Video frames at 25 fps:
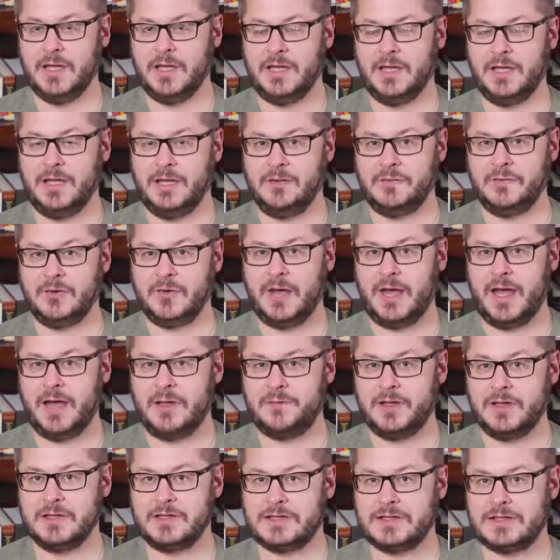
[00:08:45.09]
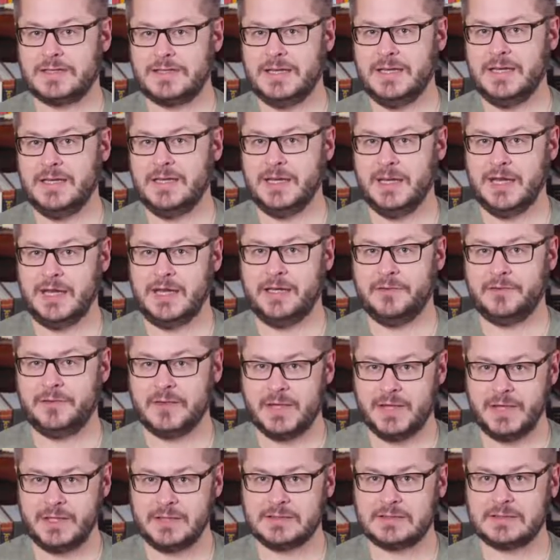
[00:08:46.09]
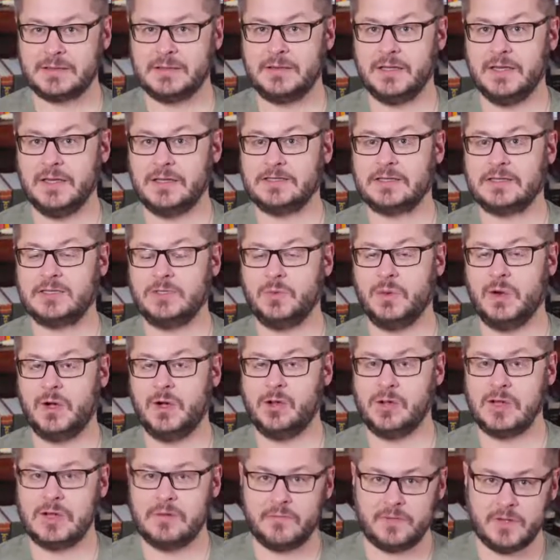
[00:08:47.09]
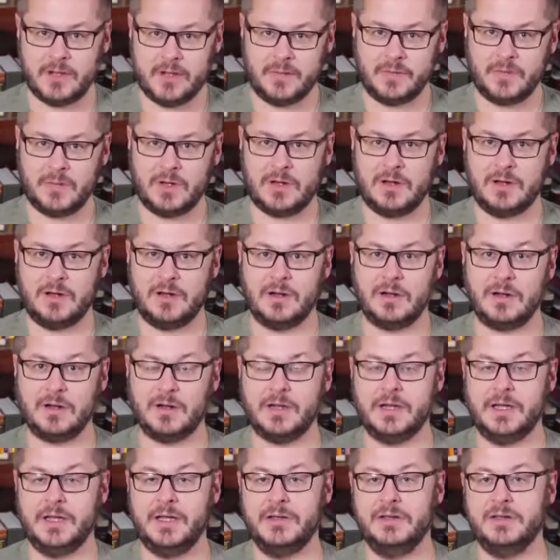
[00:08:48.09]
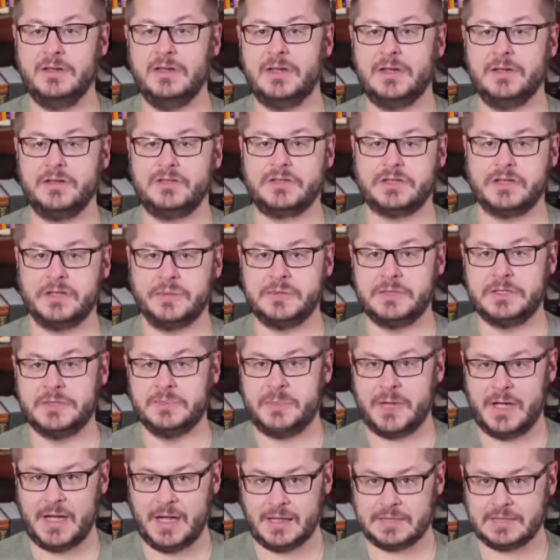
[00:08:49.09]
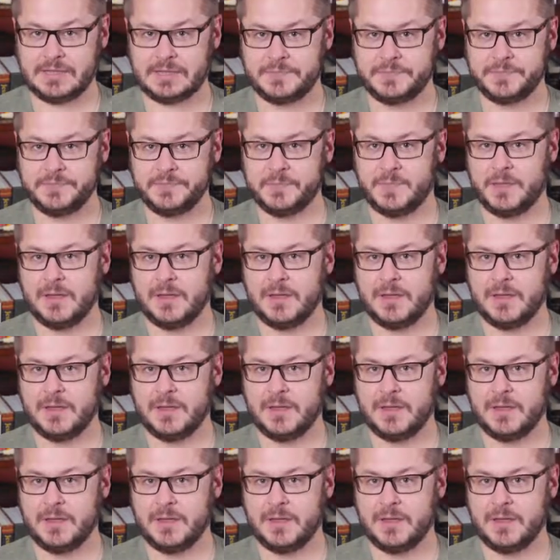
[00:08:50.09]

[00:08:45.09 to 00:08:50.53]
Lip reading: If you haven't seen any of these, the links to all of them are in the description box.